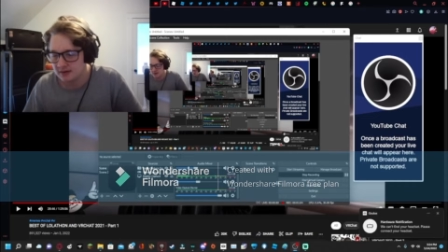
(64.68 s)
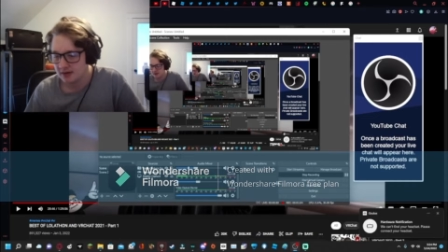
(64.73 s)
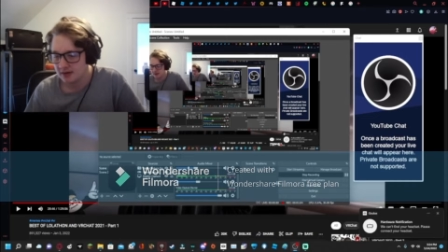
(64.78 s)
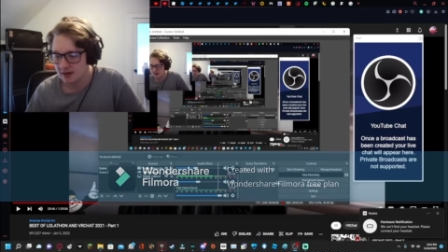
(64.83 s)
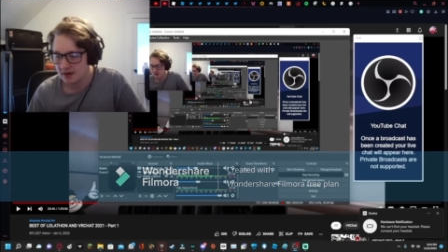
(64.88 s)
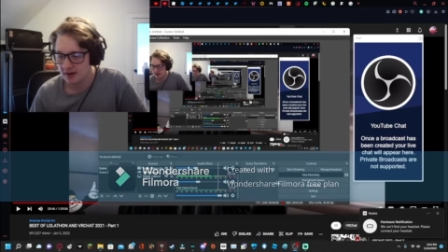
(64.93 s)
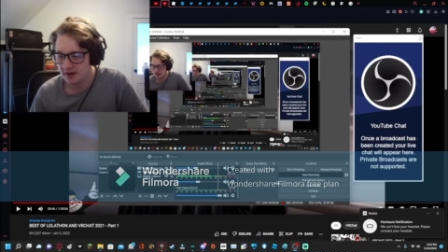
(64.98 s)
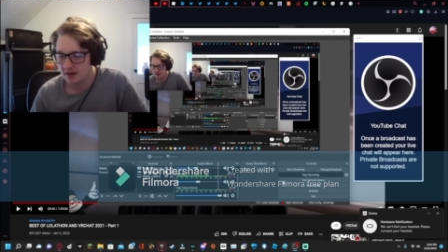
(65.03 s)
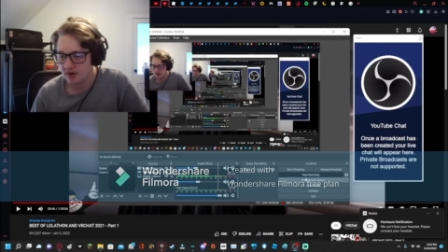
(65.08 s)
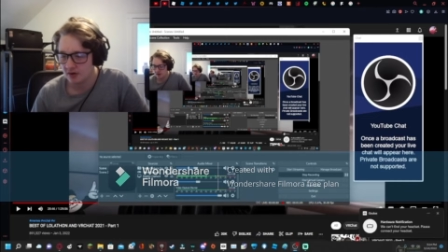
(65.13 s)

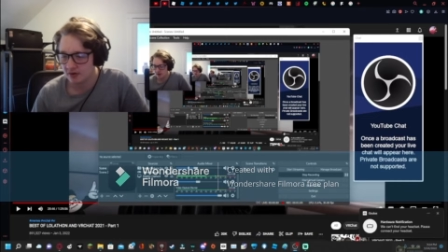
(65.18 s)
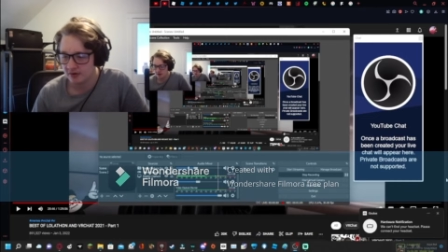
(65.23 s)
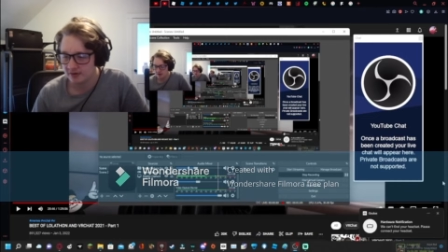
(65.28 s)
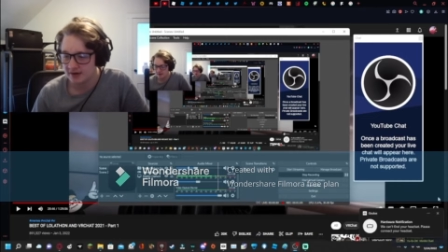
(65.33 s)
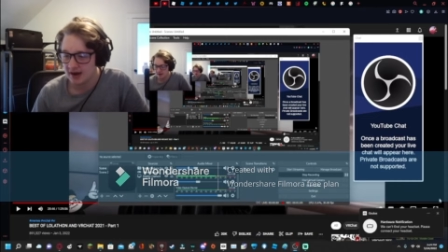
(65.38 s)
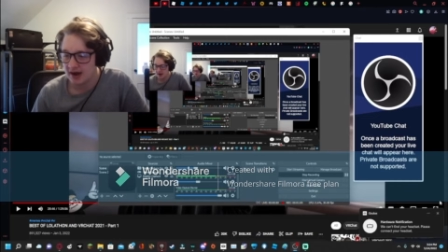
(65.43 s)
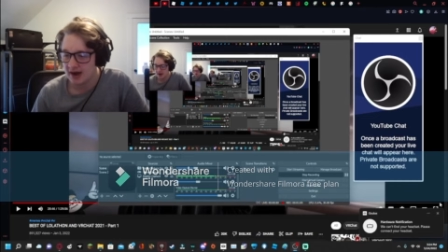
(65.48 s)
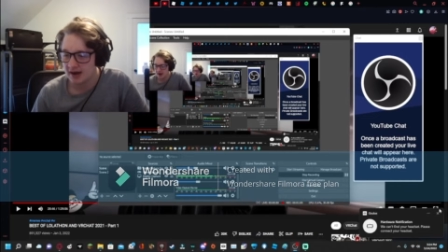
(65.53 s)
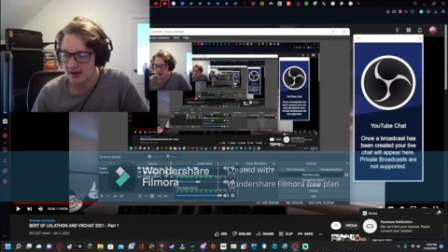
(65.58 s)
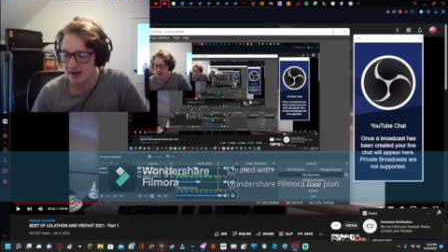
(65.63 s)
uh, or
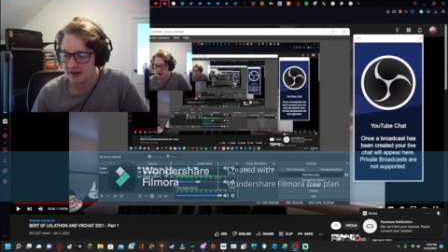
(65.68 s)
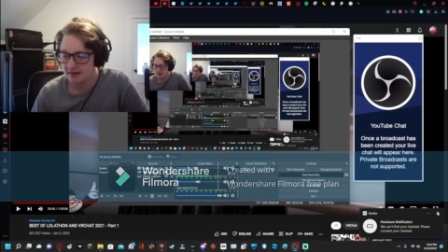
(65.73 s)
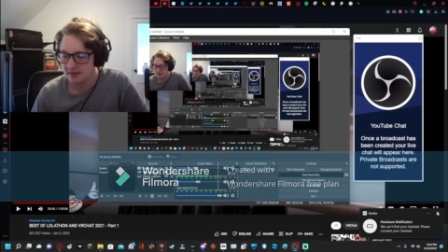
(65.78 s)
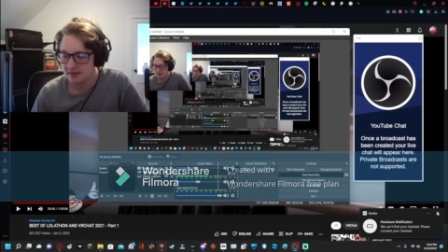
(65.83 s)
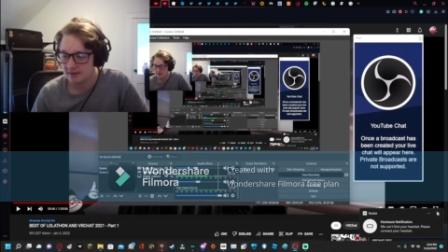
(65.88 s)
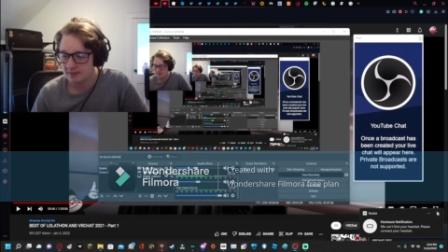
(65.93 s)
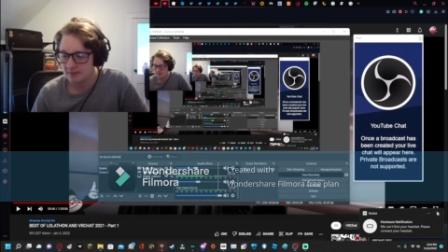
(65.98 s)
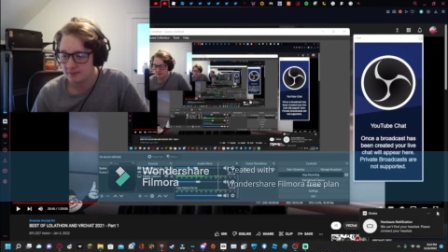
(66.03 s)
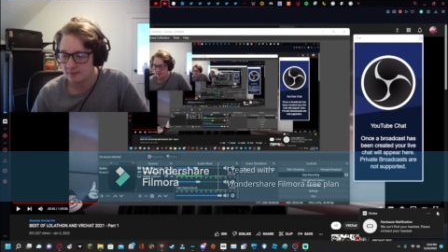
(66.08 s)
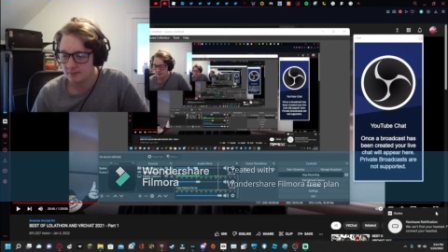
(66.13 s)
dying
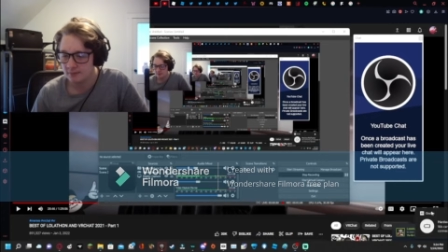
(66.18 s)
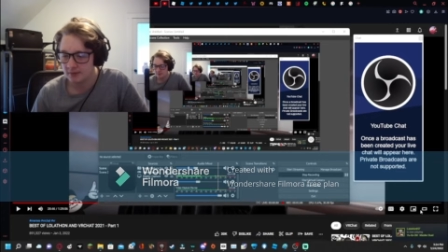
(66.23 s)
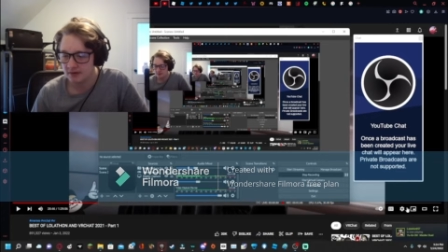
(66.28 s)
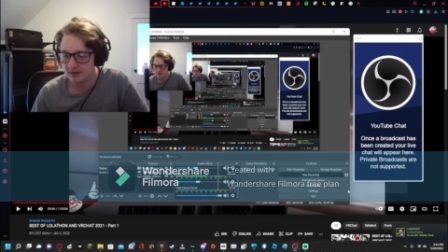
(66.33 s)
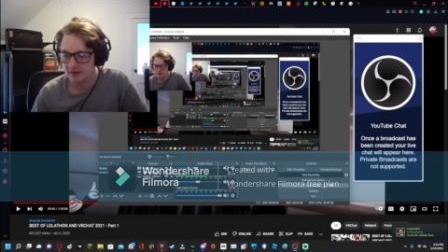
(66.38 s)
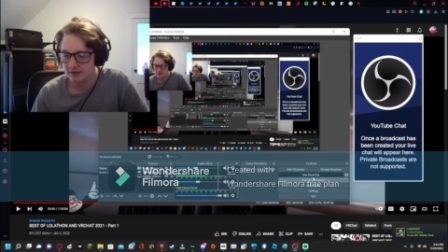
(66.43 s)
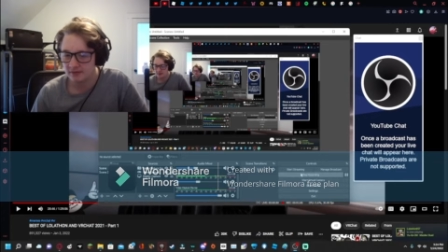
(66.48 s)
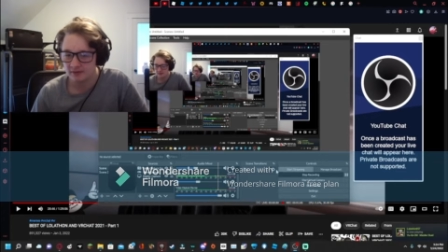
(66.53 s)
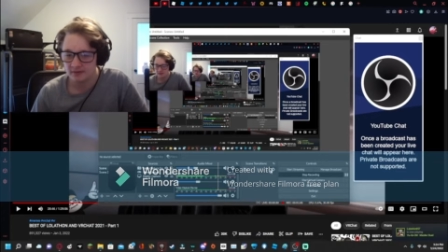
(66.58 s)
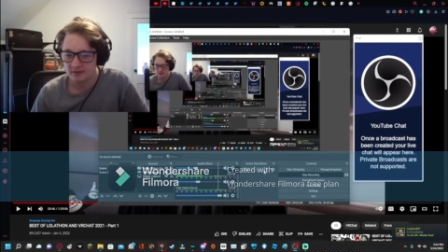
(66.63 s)

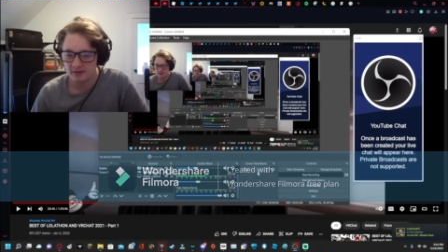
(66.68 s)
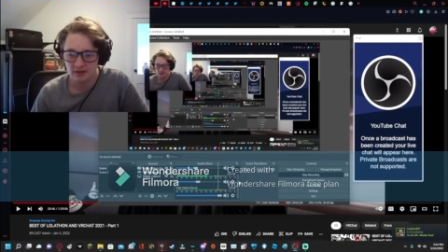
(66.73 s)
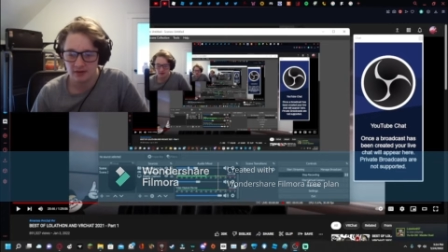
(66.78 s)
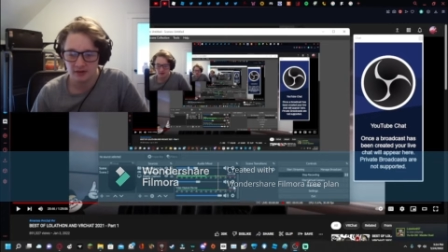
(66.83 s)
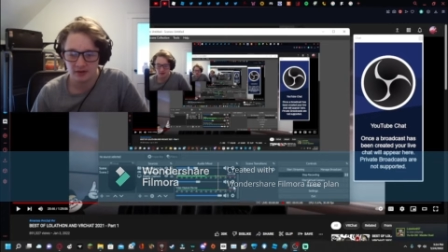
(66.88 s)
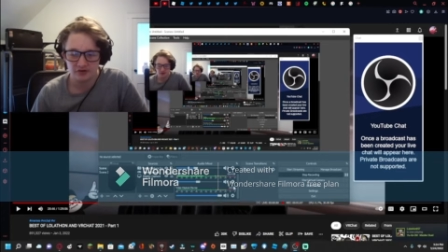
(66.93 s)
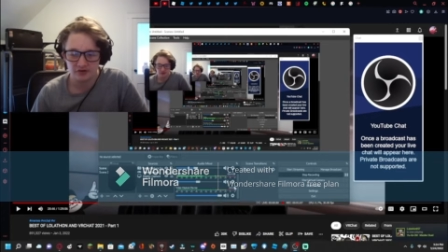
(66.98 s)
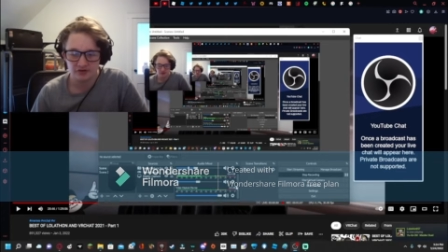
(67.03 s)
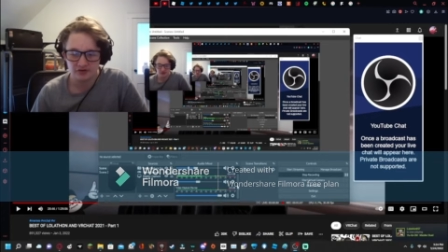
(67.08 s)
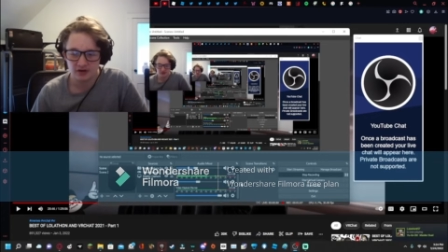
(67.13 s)
because of
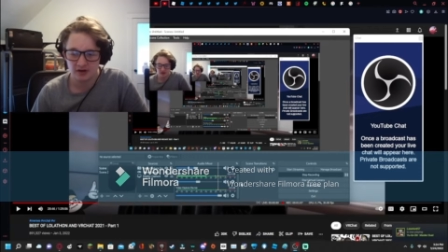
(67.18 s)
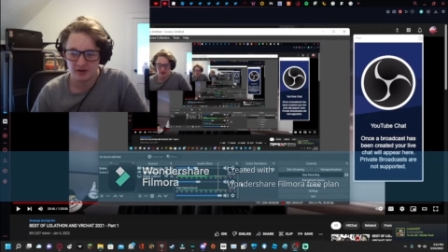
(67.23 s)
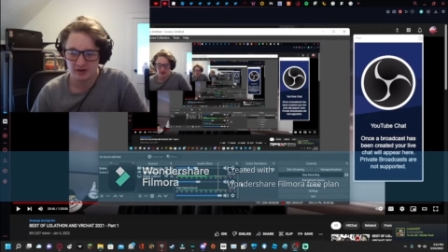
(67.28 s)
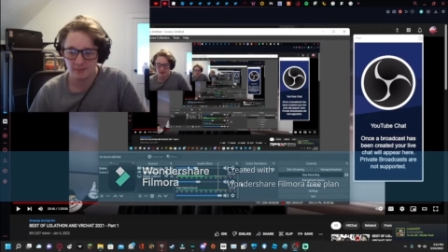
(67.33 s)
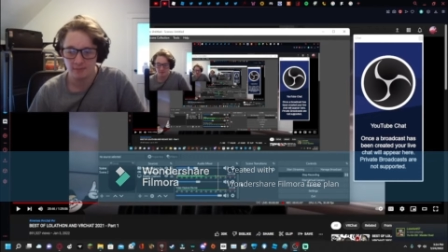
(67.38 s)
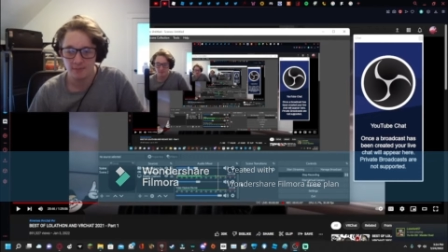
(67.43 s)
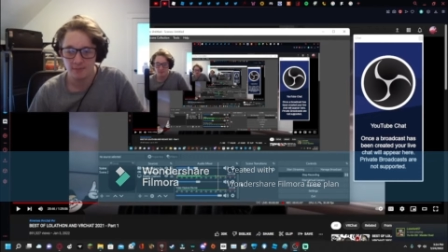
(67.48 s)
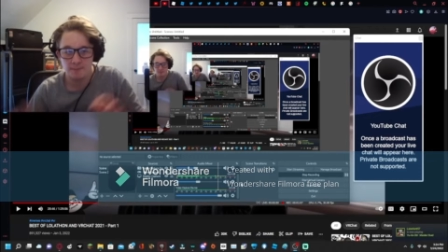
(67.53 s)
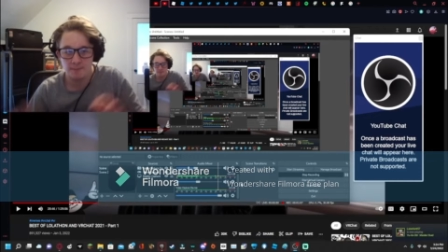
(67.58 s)
the giant